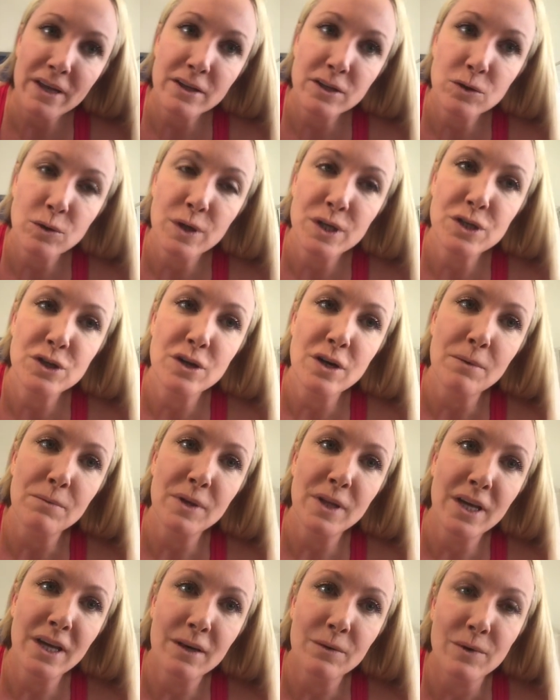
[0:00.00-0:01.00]
toys you're not
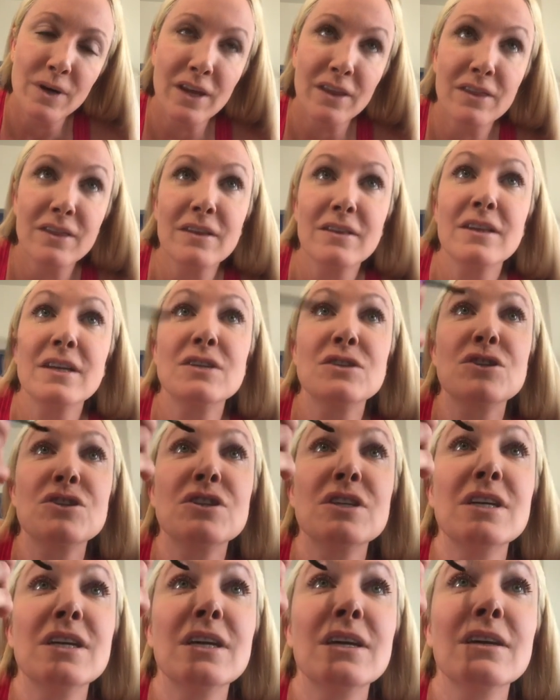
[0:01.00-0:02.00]
playing with, and then
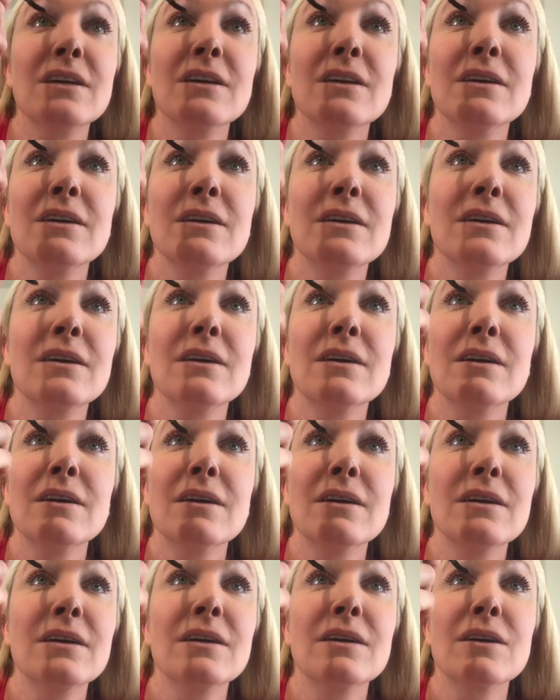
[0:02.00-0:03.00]
she
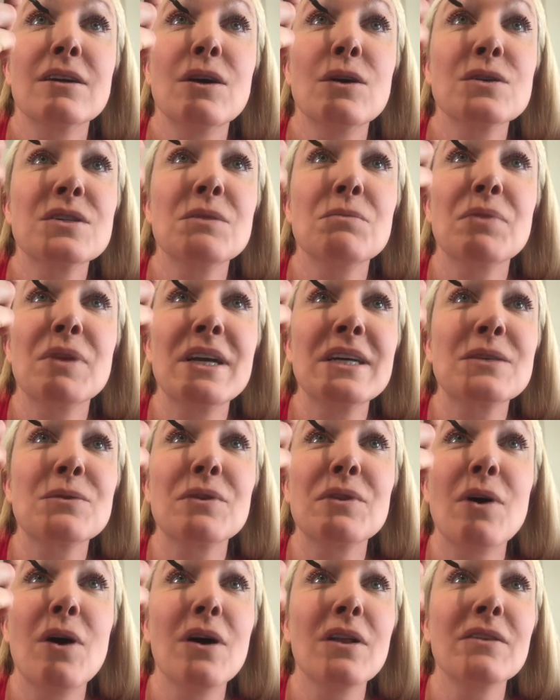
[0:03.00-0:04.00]
goes and plays
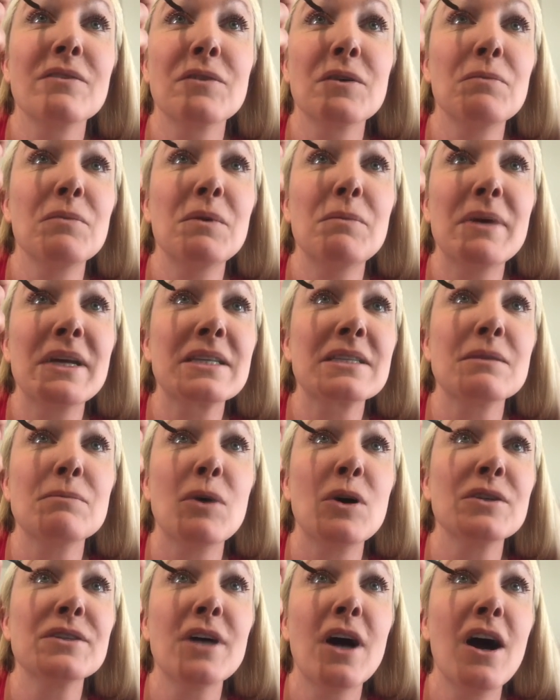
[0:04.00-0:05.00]
with all of them and makes them
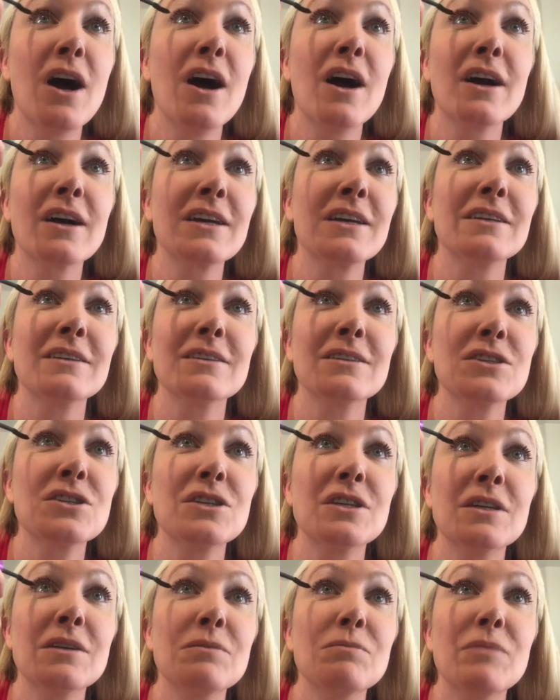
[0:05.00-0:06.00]
all talk, and
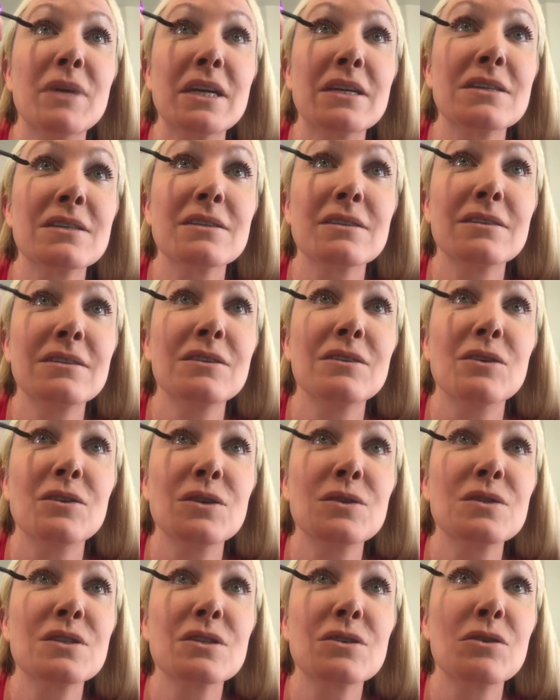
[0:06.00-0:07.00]
she makes, you know,
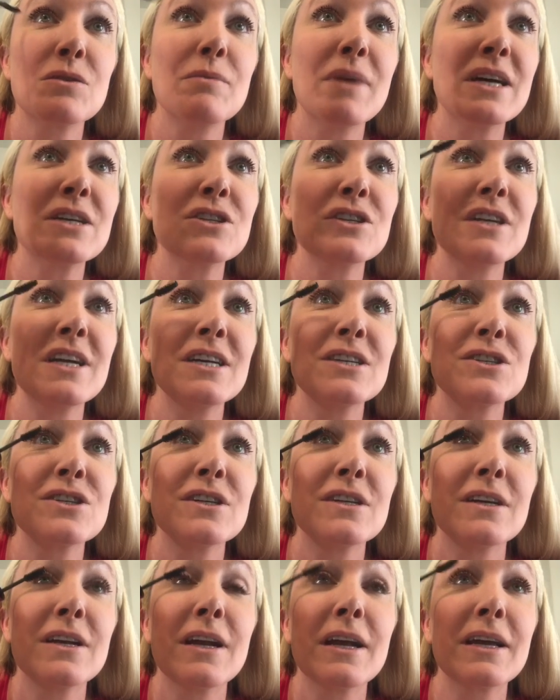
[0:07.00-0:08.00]
uses her imagination,
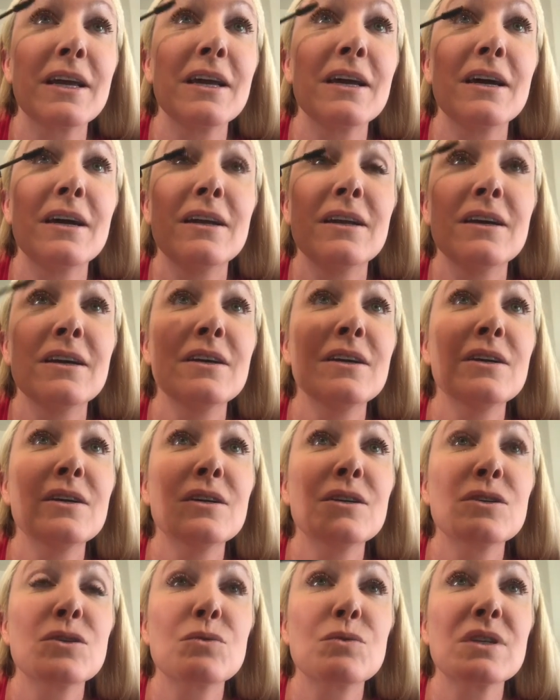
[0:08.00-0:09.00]
and I can't
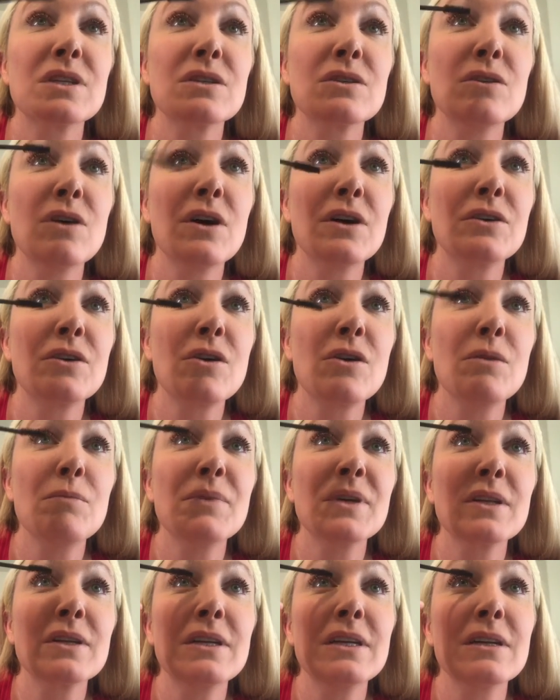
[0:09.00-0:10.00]
dwindle on her
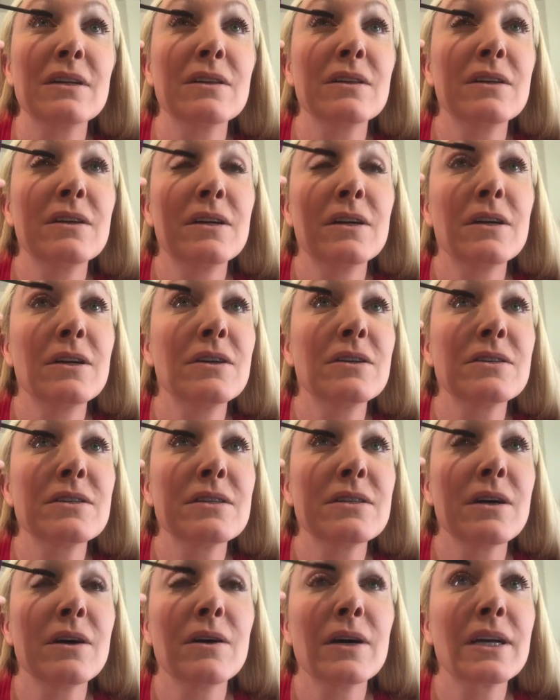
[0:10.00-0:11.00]
ability to learn,
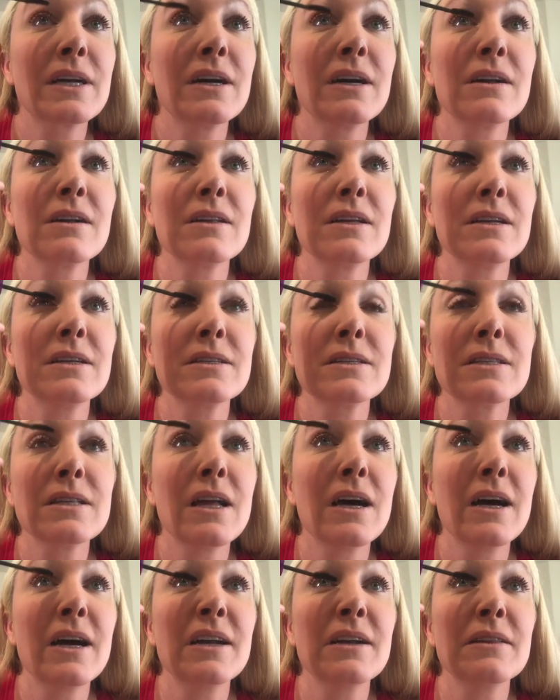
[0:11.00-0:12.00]
so I kind of let it
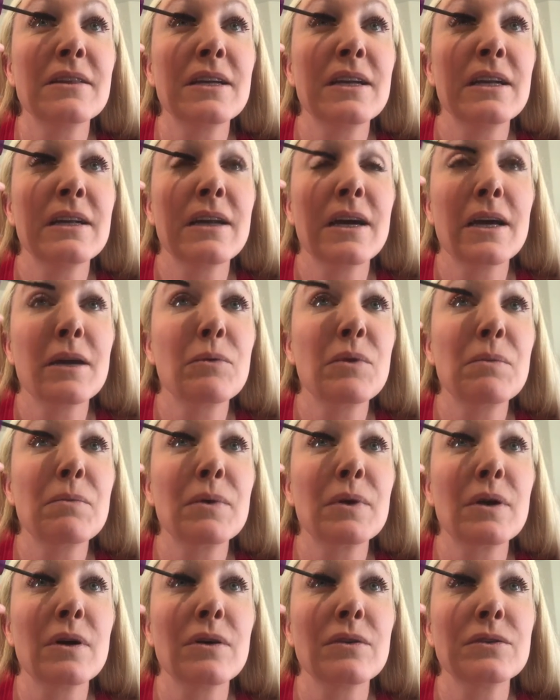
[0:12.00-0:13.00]
slide, and then at night we
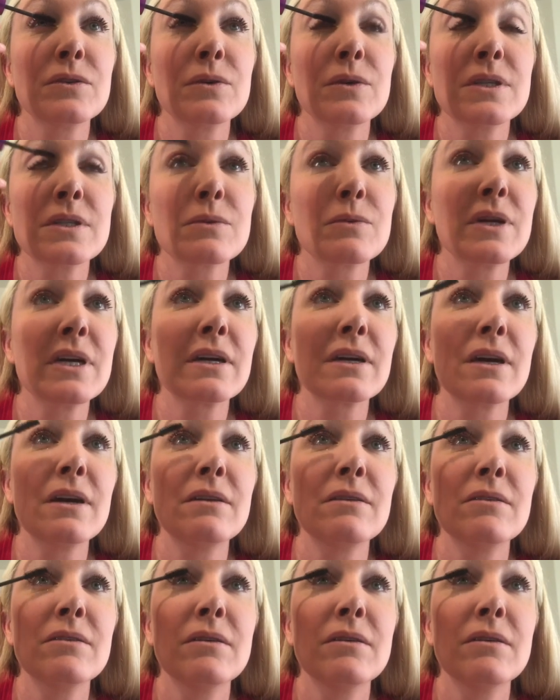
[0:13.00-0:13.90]
put all the toys away again.